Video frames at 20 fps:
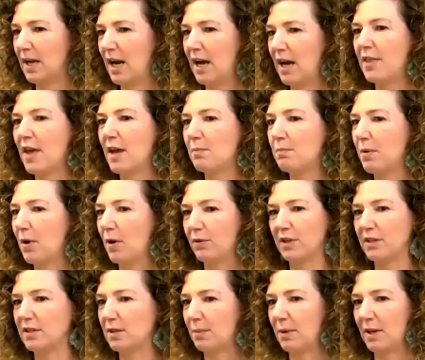they both,
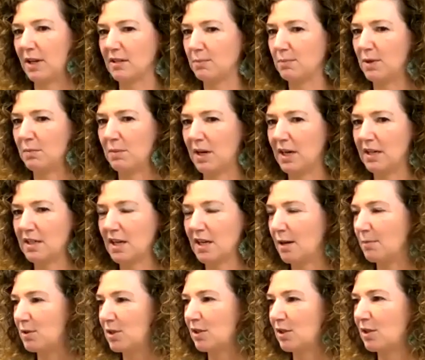Isabella's been many
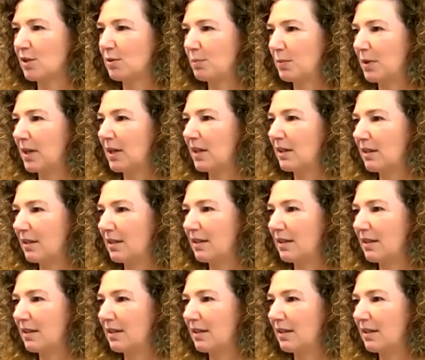times too, but